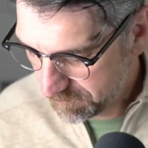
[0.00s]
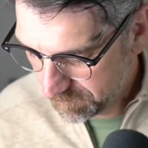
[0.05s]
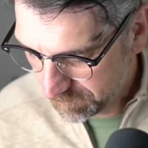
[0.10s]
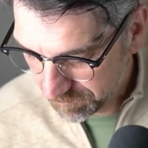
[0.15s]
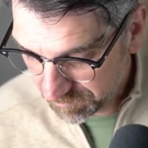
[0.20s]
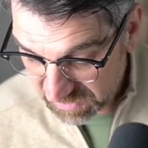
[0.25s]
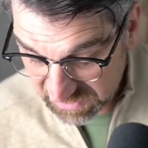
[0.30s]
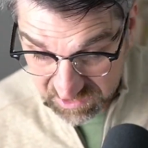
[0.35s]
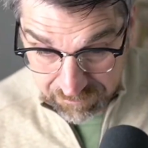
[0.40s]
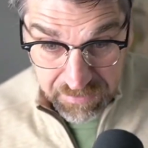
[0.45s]

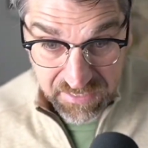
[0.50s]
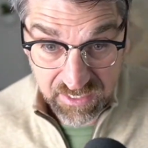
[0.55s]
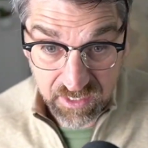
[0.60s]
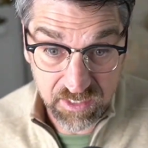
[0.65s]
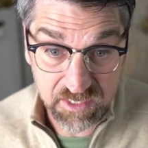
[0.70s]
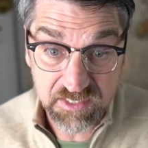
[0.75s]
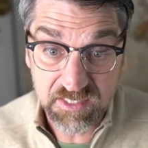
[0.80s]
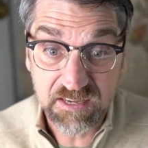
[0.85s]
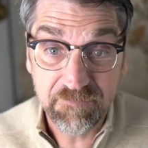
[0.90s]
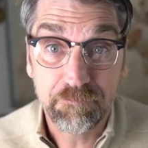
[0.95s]
it's
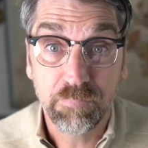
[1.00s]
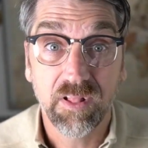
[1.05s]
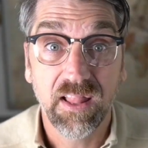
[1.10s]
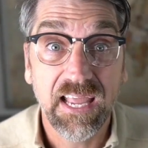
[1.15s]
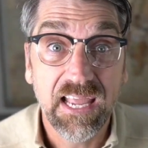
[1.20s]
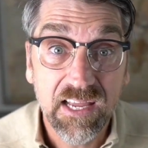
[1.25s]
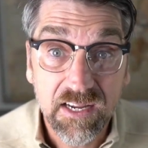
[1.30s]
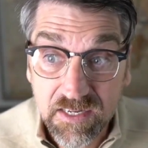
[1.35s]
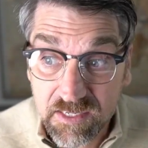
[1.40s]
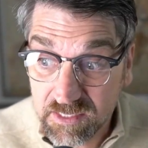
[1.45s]
because they
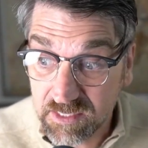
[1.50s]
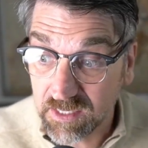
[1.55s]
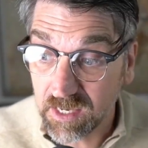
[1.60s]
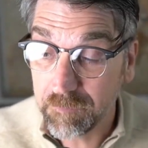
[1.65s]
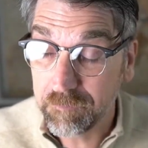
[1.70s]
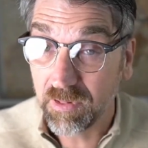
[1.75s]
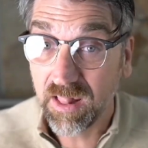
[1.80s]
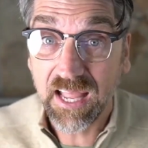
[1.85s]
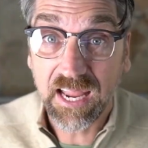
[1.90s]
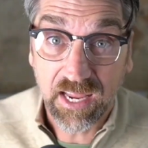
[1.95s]
planned a
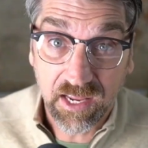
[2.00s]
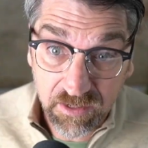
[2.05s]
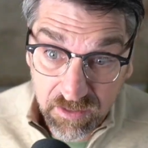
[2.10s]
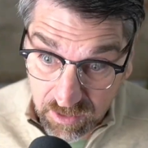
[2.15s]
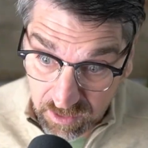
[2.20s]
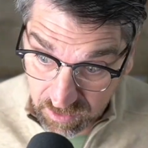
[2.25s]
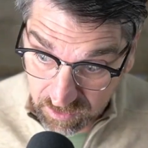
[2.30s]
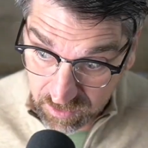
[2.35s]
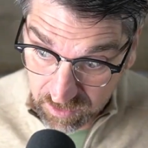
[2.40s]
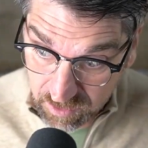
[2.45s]
plan
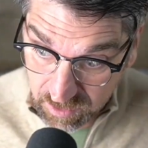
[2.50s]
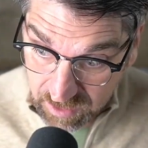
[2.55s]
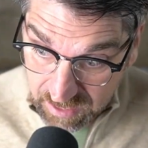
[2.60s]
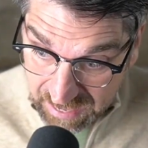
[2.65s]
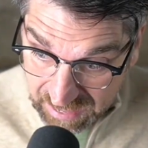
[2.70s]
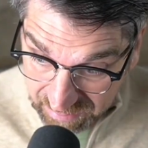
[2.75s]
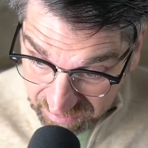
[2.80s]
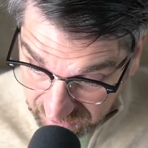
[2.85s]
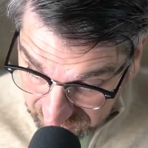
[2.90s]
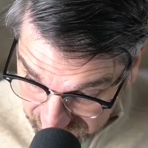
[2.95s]

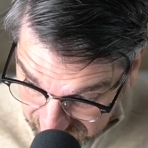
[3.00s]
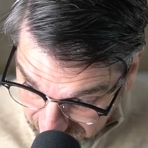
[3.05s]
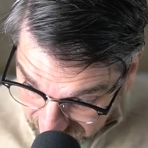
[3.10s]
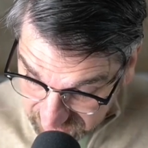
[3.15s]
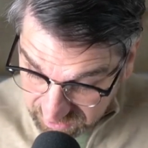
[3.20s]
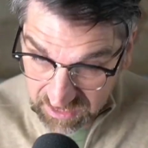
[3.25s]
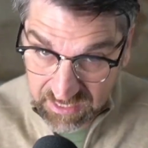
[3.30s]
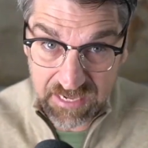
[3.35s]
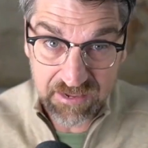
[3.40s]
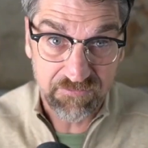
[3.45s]
that
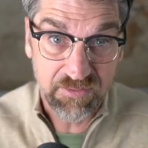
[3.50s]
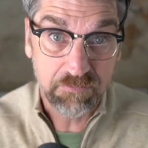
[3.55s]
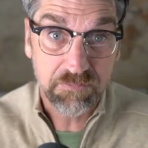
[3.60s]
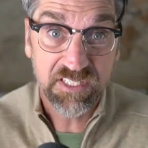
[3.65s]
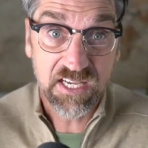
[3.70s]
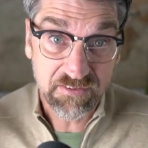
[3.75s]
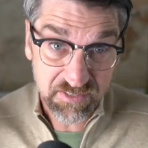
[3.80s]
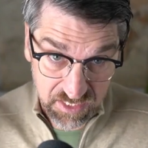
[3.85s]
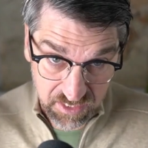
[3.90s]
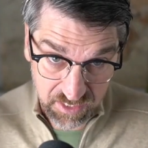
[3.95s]
doesn't give them
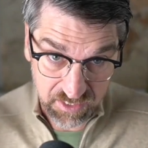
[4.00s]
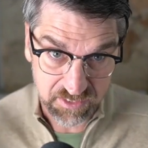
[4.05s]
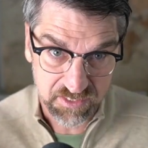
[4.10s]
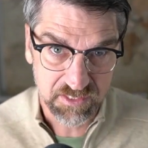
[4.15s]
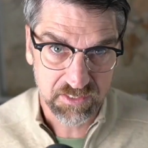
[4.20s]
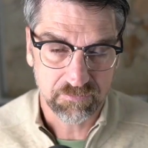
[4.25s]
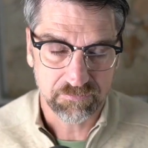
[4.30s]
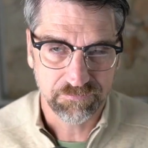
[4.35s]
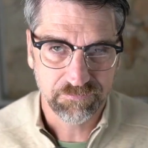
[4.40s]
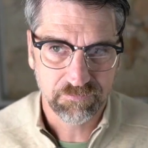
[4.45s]
sustenance,
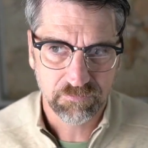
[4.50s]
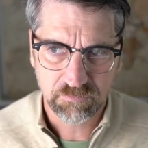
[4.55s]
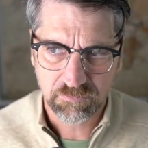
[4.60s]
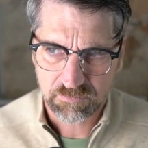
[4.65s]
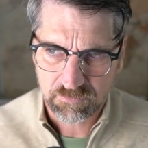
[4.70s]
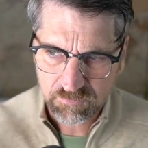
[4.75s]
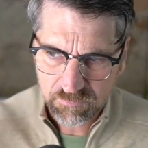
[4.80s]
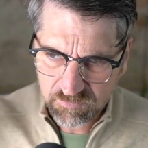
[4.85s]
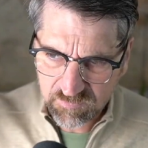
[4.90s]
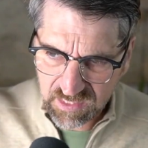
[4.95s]

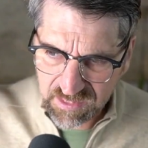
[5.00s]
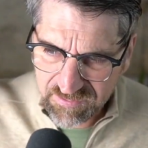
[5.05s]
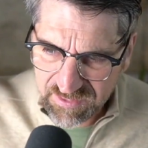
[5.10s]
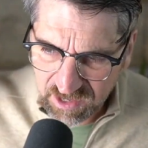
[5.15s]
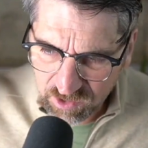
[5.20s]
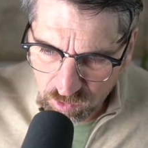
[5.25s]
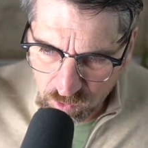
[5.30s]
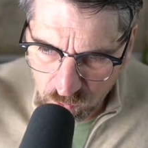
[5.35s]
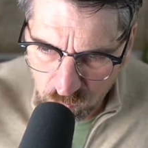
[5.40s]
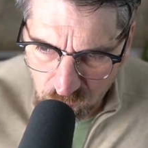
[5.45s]
that
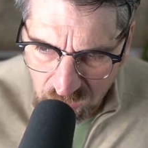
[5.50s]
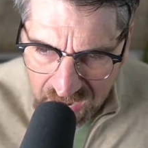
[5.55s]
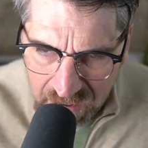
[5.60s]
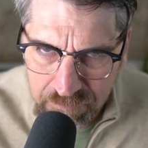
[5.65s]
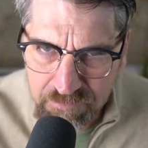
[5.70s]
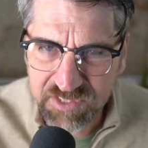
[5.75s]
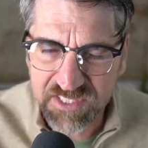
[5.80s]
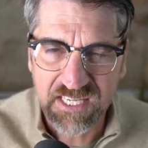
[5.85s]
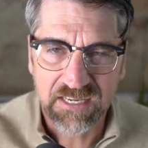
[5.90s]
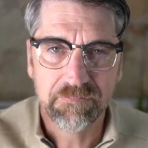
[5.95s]

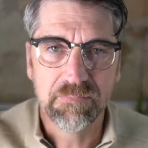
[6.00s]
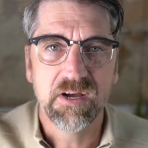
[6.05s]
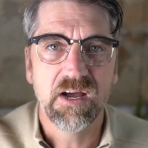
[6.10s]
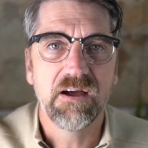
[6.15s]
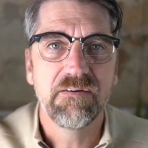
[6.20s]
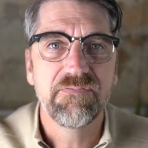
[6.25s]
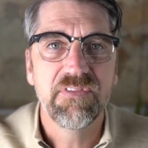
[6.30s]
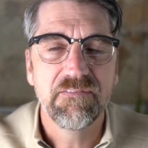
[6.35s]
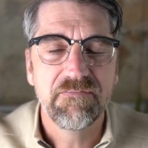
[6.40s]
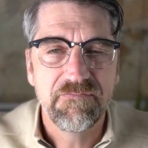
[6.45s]
robs them
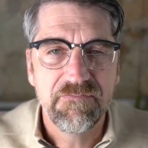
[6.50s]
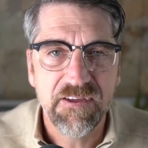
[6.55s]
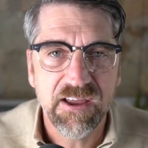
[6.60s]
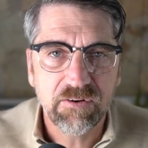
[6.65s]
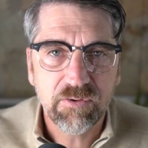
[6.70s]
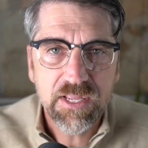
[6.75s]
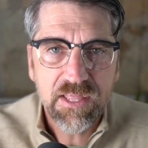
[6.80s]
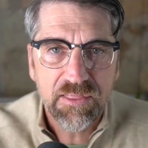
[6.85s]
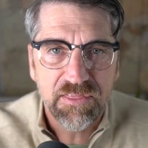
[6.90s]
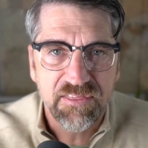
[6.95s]
of the
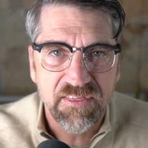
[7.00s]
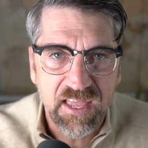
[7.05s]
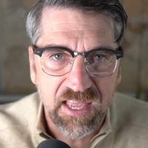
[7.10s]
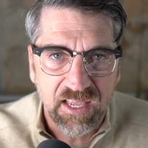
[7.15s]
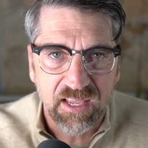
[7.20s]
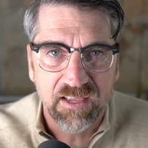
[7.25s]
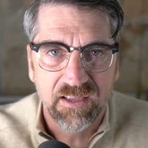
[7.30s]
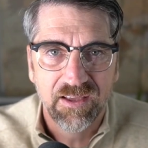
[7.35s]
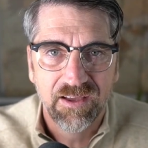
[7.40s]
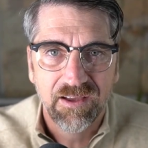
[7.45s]
very
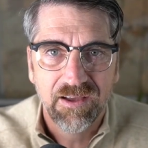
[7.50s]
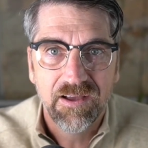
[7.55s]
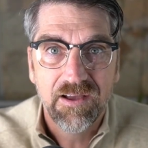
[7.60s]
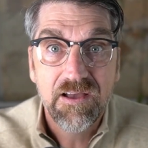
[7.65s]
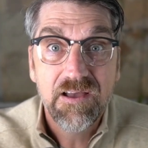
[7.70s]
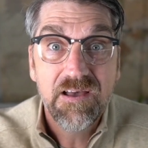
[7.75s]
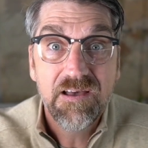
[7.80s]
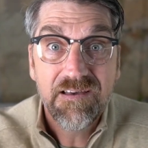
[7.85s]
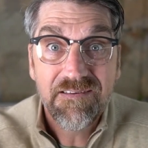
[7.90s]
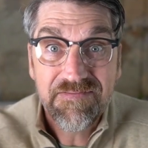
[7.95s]
thing
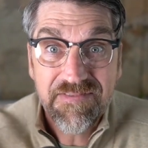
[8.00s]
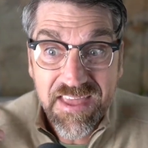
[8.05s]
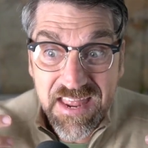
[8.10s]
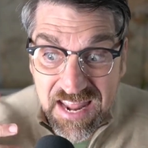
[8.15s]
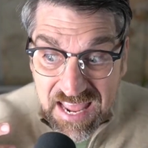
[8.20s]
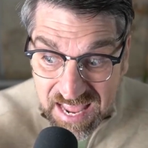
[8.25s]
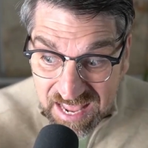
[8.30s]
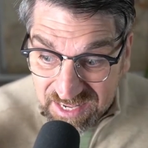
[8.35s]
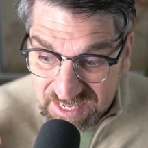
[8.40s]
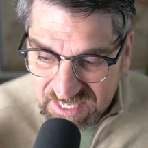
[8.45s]
that
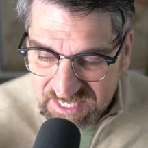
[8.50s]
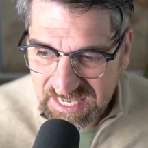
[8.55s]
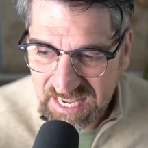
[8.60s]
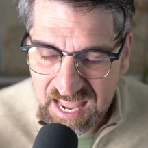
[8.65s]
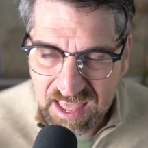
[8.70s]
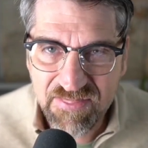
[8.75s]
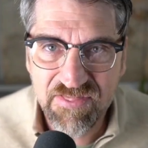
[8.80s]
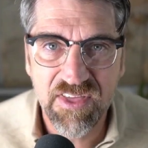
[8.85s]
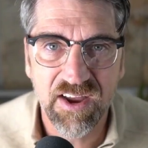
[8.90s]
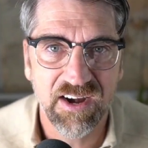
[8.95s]
is
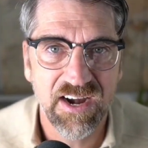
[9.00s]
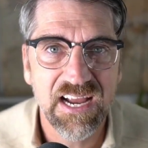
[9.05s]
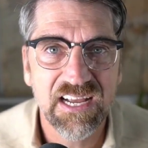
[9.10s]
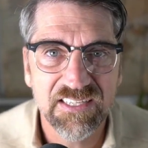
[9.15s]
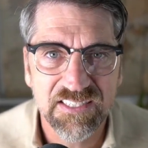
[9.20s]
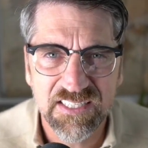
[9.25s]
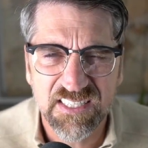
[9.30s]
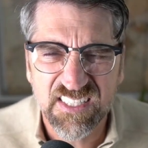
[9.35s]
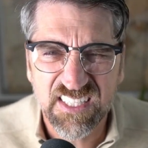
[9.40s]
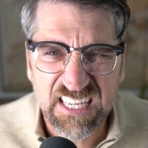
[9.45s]
in their
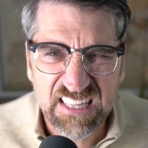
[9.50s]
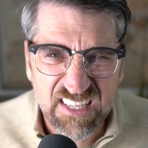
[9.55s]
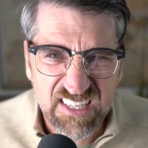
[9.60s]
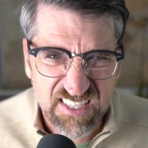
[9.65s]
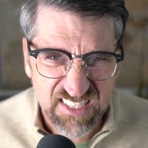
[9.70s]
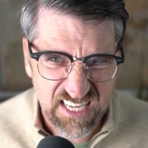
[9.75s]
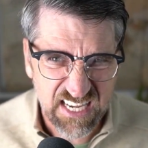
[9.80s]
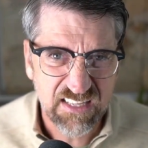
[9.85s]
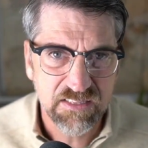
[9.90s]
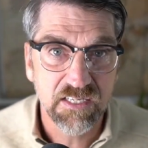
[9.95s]
essence, like this
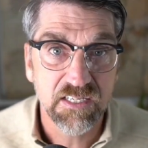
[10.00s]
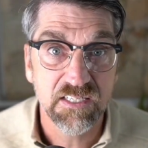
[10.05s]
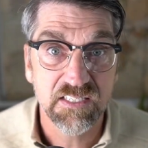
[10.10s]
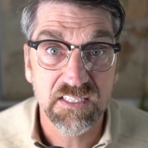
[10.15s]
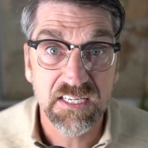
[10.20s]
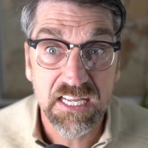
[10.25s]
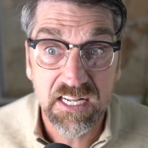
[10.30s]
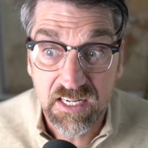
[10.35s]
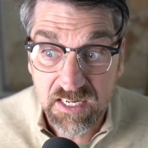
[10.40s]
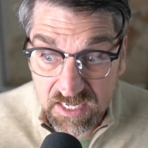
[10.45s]
thing that is
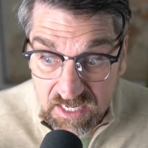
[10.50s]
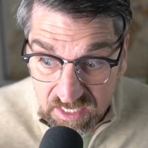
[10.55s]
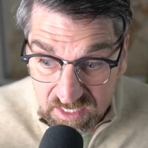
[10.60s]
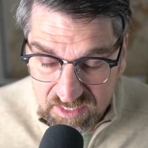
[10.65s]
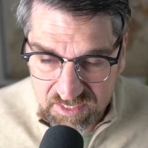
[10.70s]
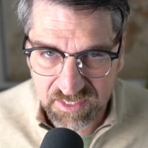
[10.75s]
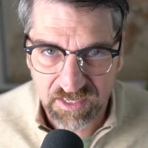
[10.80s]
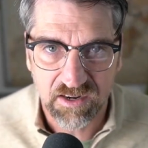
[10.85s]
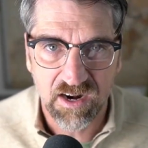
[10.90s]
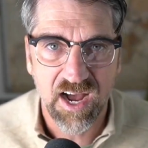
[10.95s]
needed. It is
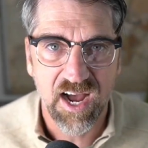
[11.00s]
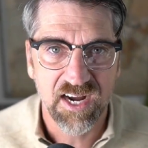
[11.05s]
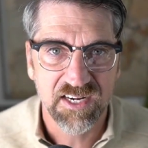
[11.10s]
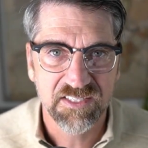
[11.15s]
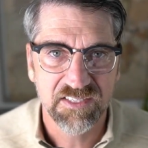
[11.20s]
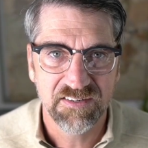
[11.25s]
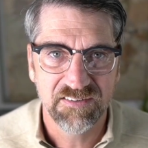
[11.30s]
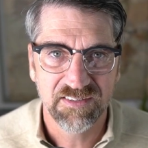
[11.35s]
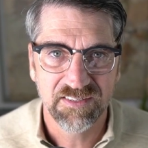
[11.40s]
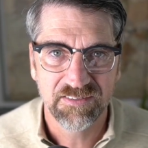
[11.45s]
their
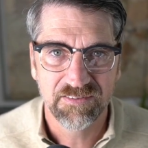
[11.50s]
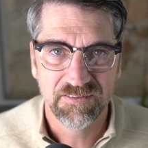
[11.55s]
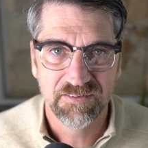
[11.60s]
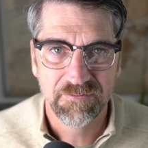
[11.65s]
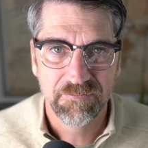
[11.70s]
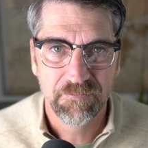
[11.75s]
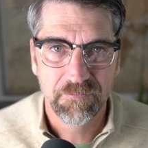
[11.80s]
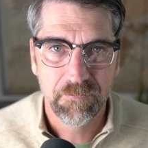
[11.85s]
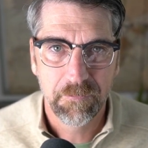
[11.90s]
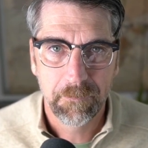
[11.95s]
oxygen.
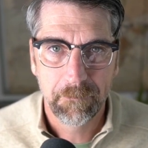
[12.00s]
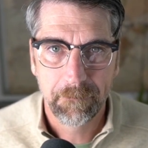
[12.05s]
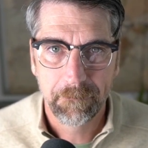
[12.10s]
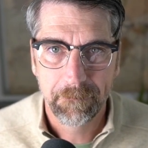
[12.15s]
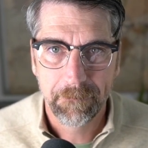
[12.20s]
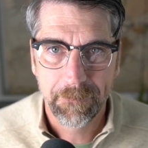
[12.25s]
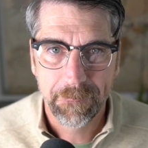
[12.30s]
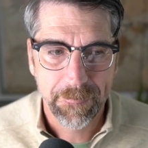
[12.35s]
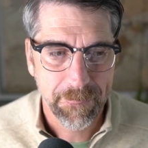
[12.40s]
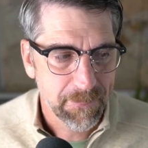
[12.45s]

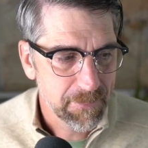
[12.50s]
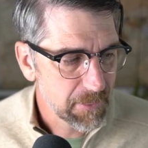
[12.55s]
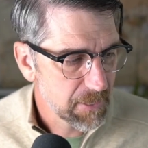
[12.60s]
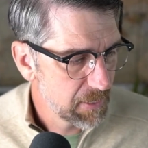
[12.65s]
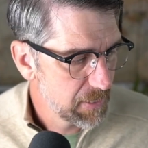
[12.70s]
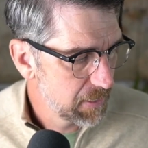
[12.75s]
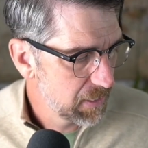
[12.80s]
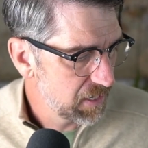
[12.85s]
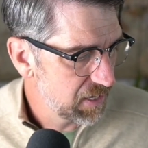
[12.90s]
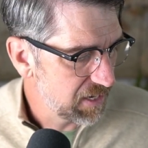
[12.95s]

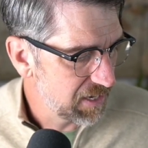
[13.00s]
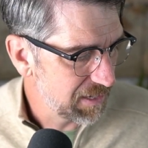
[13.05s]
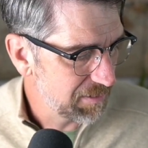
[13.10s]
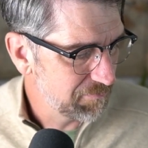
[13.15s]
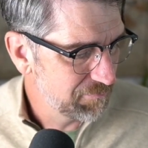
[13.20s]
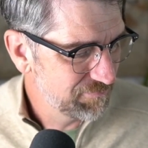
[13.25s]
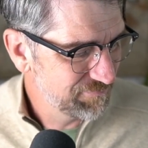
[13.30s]
I